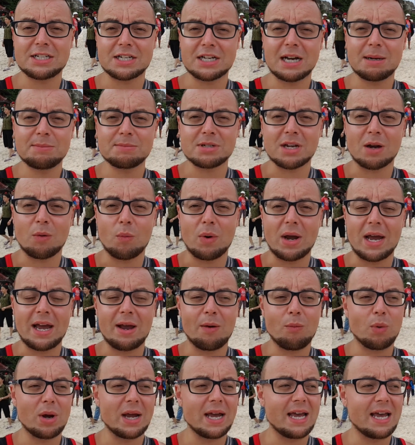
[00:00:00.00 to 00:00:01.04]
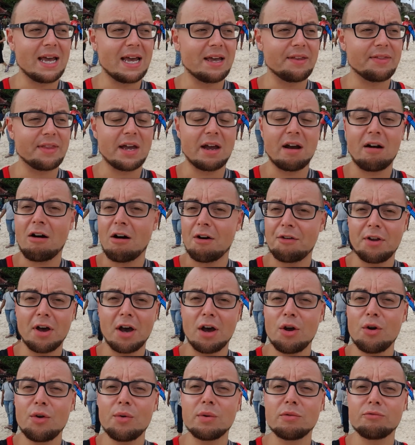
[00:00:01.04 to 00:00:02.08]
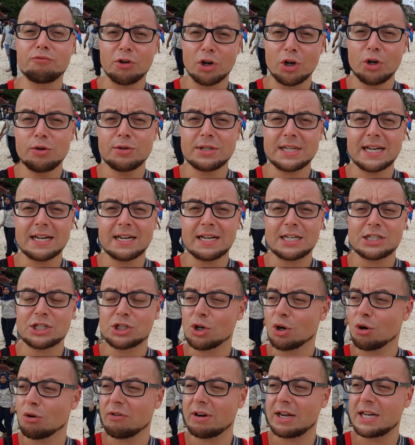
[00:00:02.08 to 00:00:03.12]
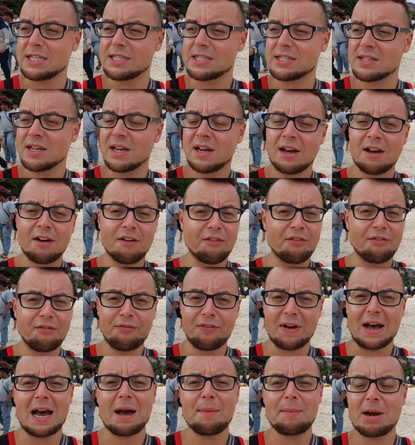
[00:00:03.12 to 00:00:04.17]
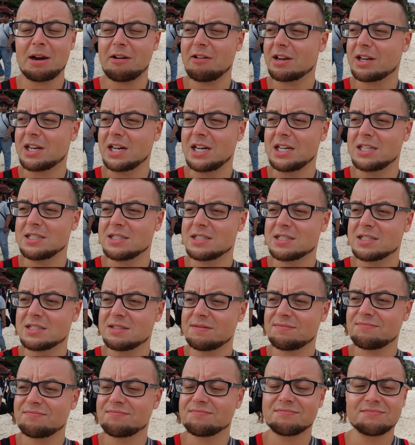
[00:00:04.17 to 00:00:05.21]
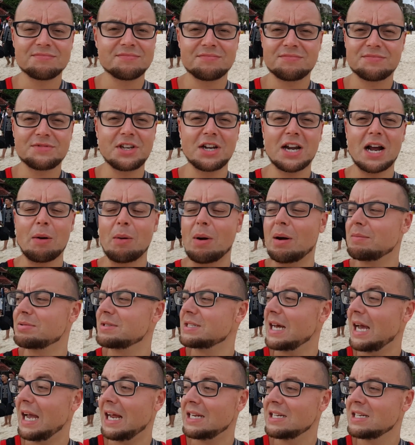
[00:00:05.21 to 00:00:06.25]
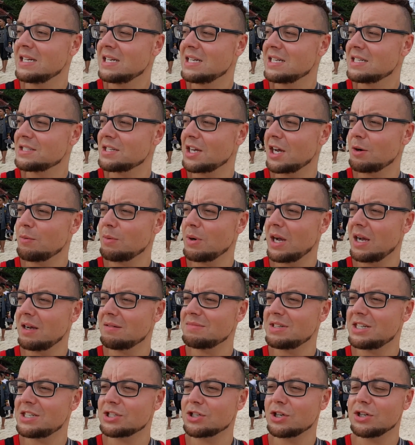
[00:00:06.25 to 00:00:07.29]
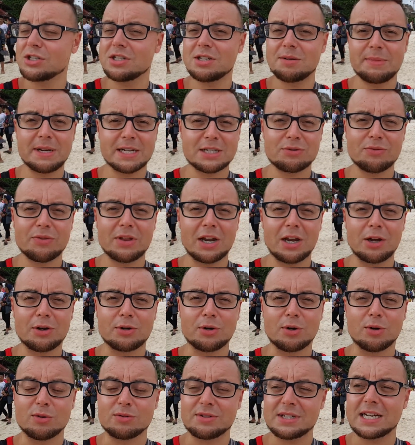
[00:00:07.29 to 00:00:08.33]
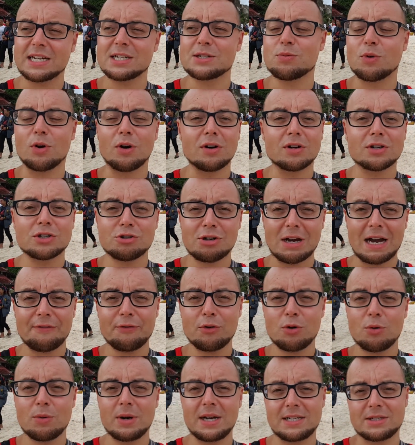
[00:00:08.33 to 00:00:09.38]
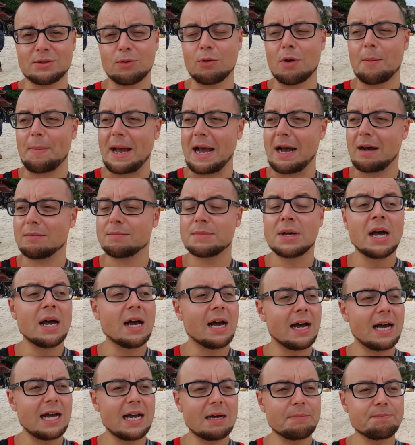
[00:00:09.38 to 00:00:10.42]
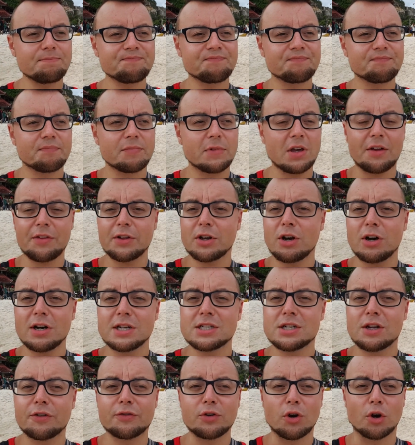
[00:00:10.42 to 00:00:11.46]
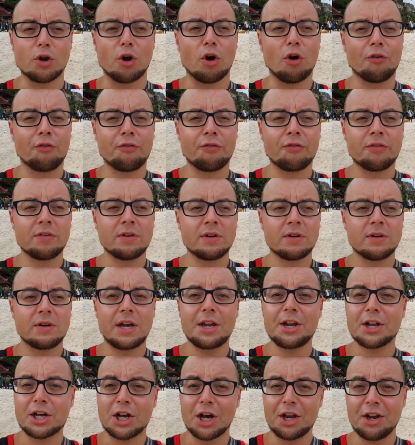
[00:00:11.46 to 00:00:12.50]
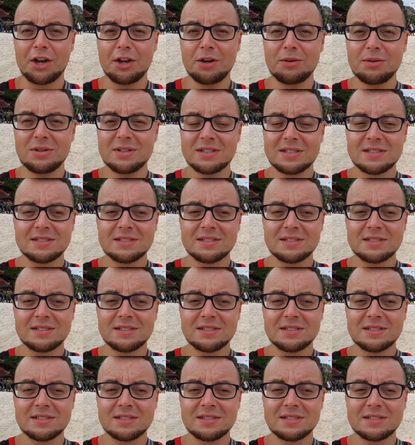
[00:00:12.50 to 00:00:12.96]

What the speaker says: to come somewhere where there are no rude English tourists, fat Americans, you know what I'm saying. So it's good to mix with the locals. That's what travel is all about. The other guys have gone off in a canoe.